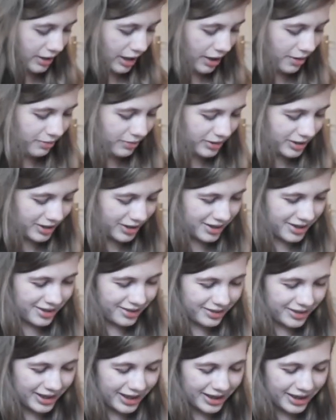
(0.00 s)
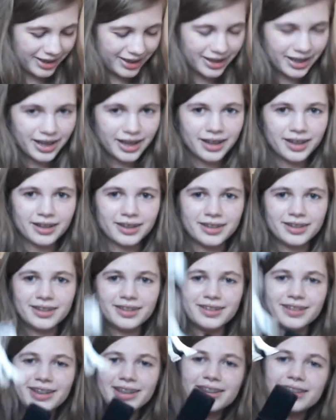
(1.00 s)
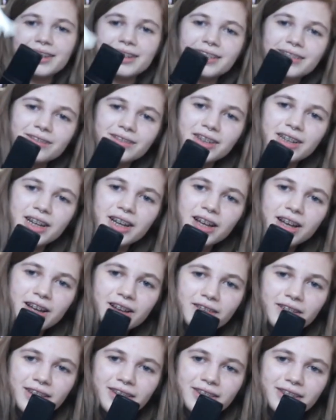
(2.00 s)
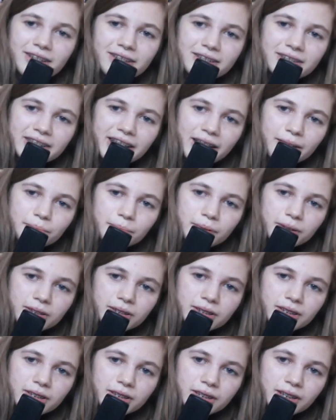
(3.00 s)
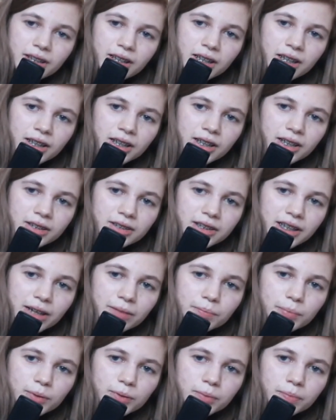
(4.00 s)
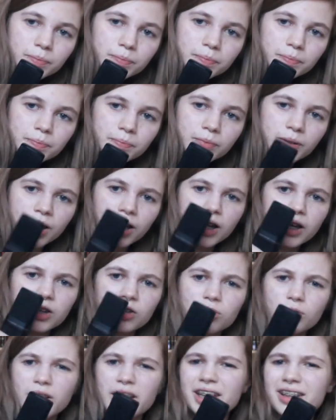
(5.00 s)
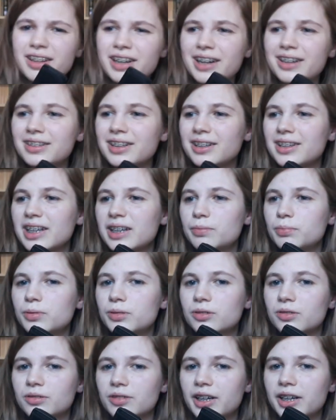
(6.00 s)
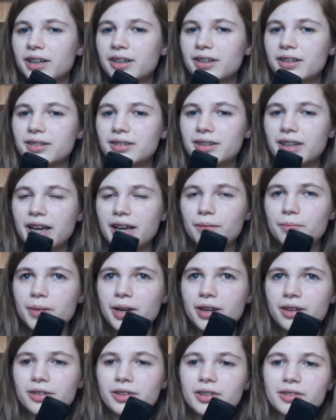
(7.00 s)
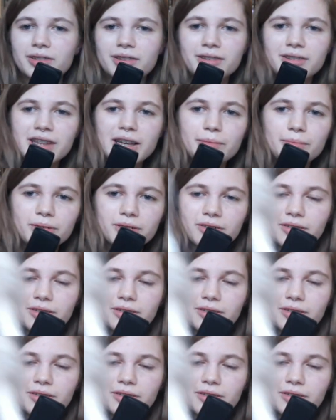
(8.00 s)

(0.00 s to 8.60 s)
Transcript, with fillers: come to join. Do you like this one? This little dapple, dapple uh, gray. Did I say dapple gray? Date, This dapple